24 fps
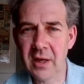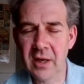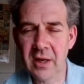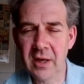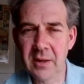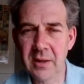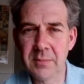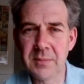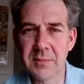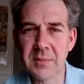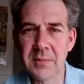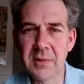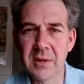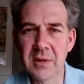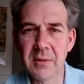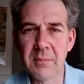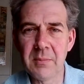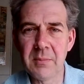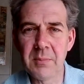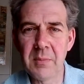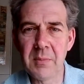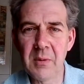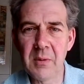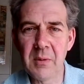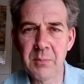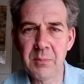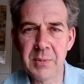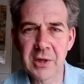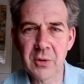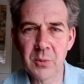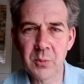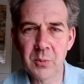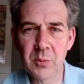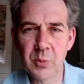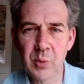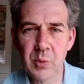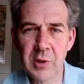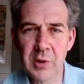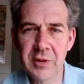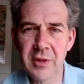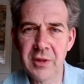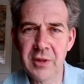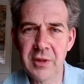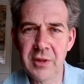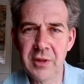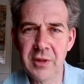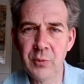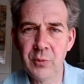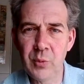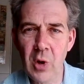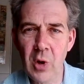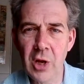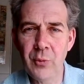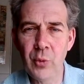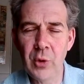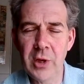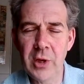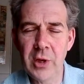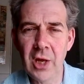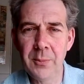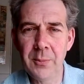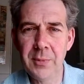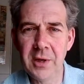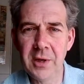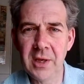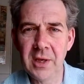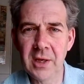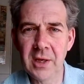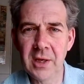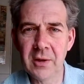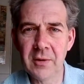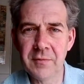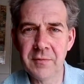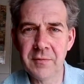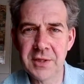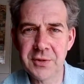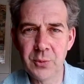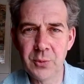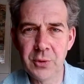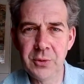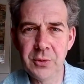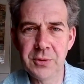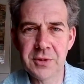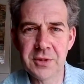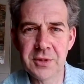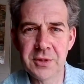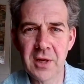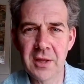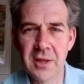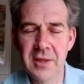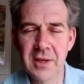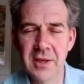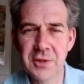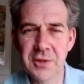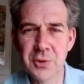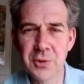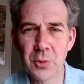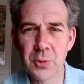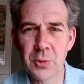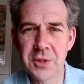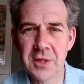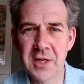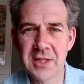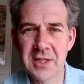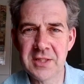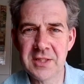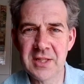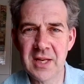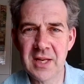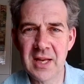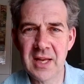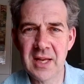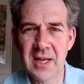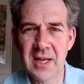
Um, because with the reopening of this route, I think Georgia has,